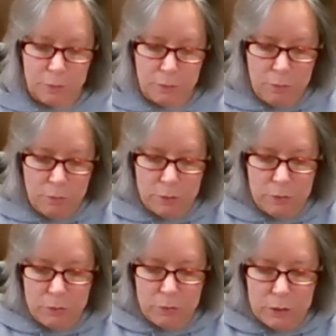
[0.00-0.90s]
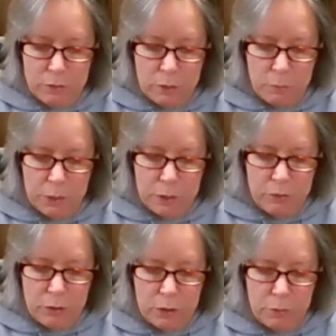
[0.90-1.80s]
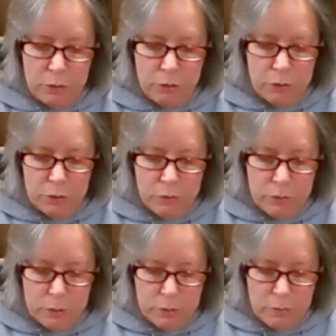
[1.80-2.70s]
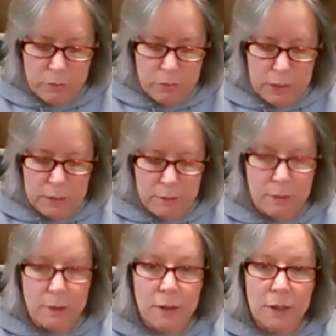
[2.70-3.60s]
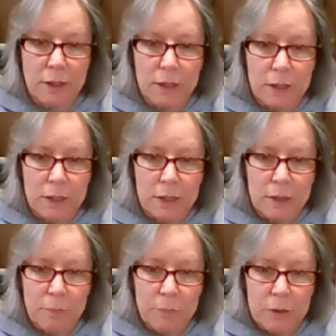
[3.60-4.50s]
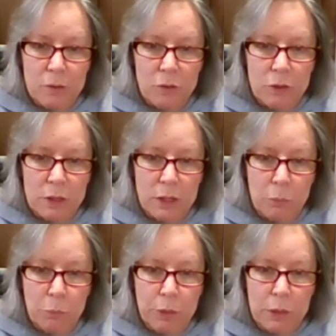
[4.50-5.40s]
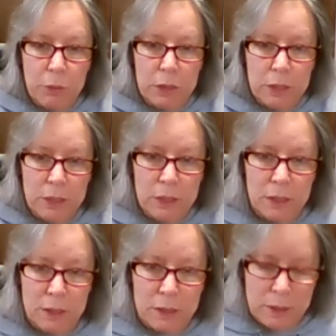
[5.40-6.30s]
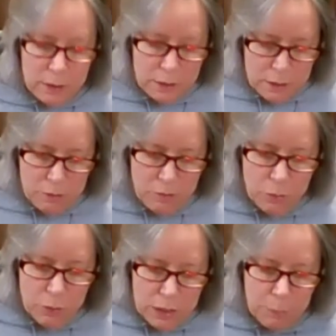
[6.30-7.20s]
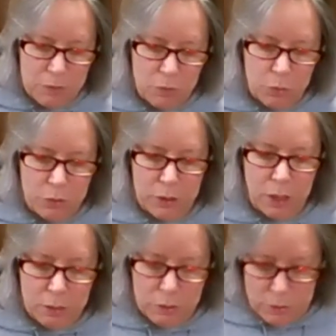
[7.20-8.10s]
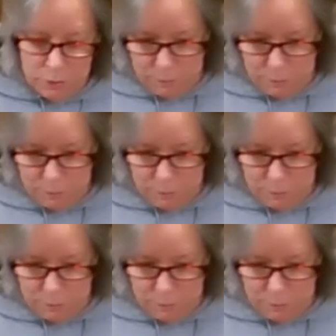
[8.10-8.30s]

Oh, let's see, it's on my side. I'm going to turn it so you can see it. See it kind of bubbling. Let's see what happens with the color.